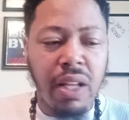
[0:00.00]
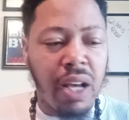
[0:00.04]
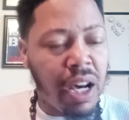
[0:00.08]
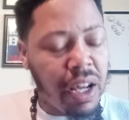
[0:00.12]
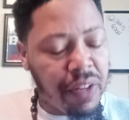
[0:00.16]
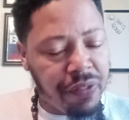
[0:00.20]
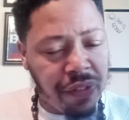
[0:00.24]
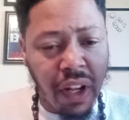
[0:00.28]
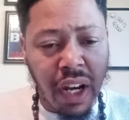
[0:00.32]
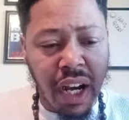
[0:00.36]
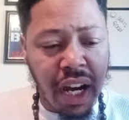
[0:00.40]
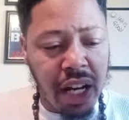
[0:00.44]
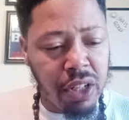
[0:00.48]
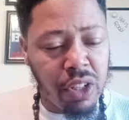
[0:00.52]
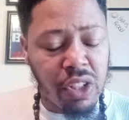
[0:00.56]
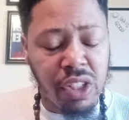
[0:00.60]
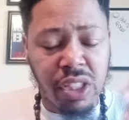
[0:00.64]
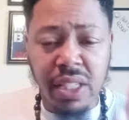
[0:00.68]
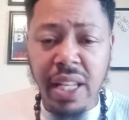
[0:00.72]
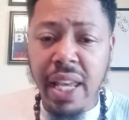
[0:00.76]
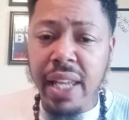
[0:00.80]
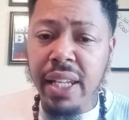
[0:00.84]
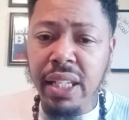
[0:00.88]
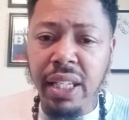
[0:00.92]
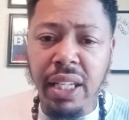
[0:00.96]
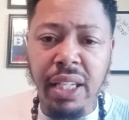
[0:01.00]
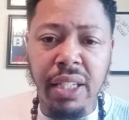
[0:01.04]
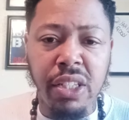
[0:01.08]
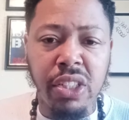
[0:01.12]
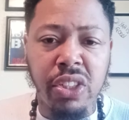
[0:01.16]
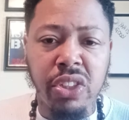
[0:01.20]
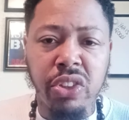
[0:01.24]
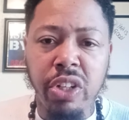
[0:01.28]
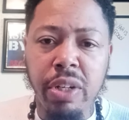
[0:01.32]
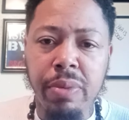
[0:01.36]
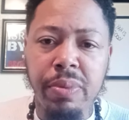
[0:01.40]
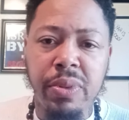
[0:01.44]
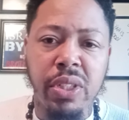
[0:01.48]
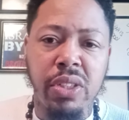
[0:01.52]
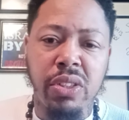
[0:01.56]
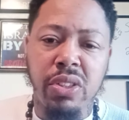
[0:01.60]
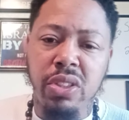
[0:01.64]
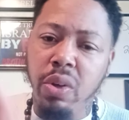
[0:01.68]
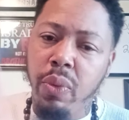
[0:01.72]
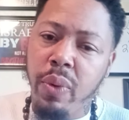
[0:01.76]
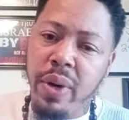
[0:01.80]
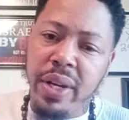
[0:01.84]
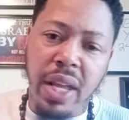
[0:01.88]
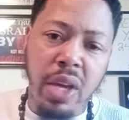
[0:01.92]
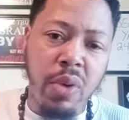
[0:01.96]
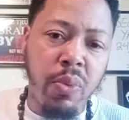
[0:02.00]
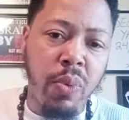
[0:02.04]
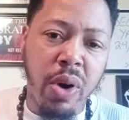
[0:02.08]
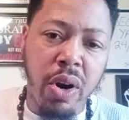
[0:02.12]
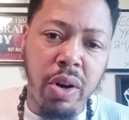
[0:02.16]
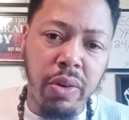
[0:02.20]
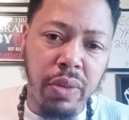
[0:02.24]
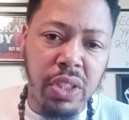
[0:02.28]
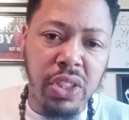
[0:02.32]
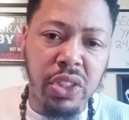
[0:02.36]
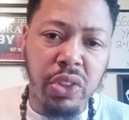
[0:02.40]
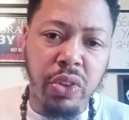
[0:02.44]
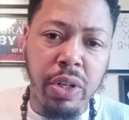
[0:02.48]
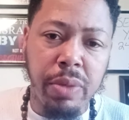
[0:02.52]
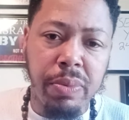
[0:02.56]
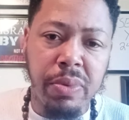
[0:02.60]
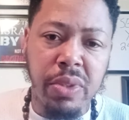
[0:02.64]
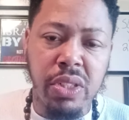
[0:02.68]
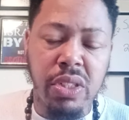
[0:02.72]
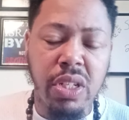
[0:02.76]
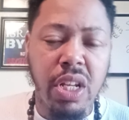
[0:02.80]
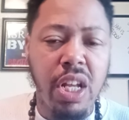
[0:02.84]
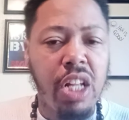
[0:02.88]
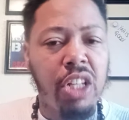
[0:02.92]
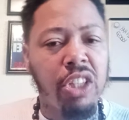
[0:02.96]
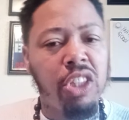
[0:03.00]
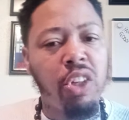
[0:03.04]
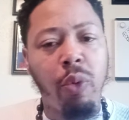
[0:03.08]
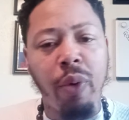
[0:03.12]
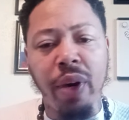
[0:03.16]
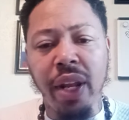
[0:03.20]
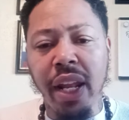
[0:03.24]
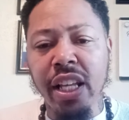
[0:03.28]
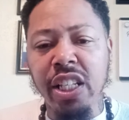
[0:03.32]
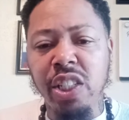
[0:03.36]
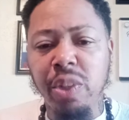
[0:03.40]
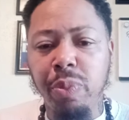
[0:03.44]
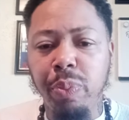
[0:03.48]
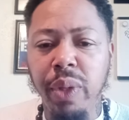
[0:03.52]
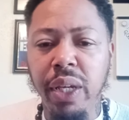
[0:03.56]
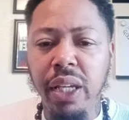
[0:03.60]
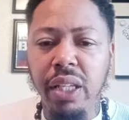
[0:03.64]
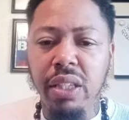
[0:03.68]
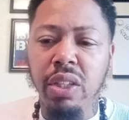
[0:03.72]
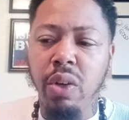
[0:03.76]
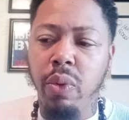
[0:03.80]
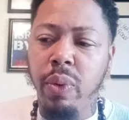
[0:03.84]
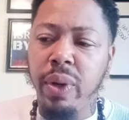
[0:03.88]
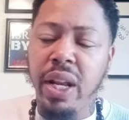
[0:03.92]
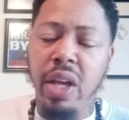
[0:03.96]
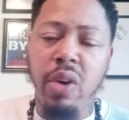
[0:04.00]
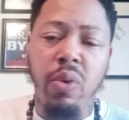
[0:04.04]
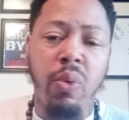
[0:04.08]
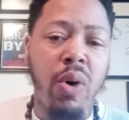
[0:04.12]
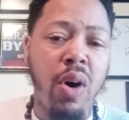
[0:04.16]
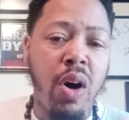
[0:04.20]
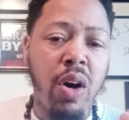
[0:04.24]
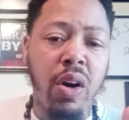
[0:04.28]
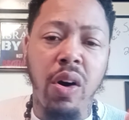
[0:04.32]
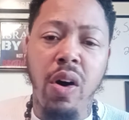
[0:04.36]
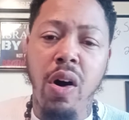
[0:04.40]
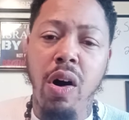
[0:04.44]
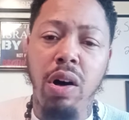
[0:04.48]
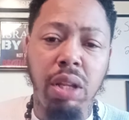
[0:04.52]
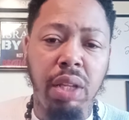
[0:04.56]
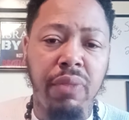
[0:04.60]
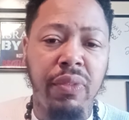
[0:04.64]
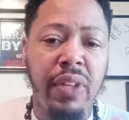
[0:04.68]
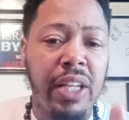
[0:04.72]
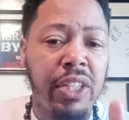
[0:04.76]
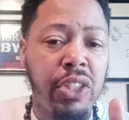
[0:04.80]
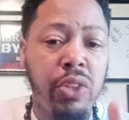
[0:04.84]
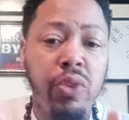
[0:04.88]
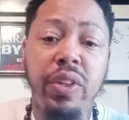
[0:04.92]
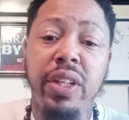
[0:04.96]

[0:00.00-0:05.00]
of the understanding in the scriptures, the way they word the scriptures, the way they speak, the way they walk, all of that.